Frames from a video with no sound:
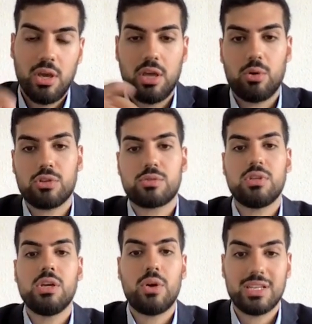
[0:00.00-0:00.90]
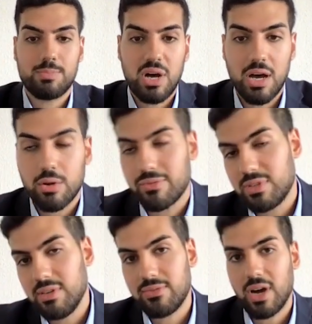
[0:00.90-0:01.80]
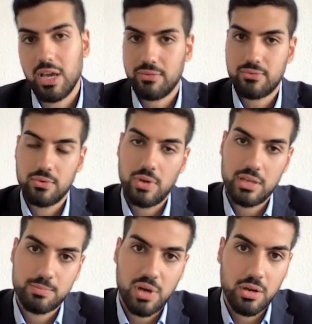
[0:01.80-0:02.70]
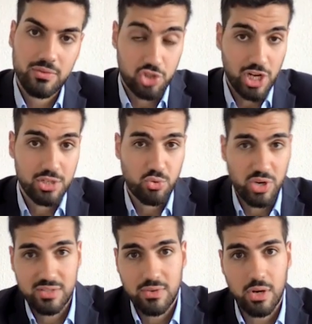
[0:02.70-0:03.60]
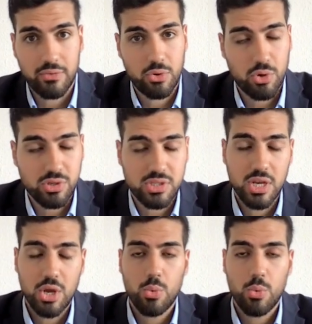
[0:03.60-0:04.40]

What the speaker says: And also here as part of T5, as part of shell transfer, of course,